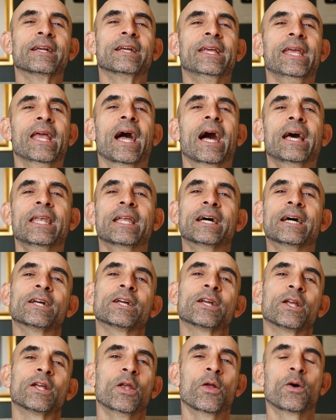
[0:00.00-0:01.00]

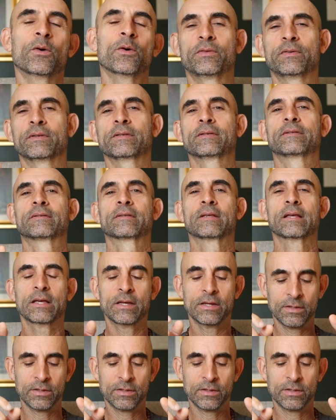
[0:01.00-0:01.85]
Jnana, gnosis.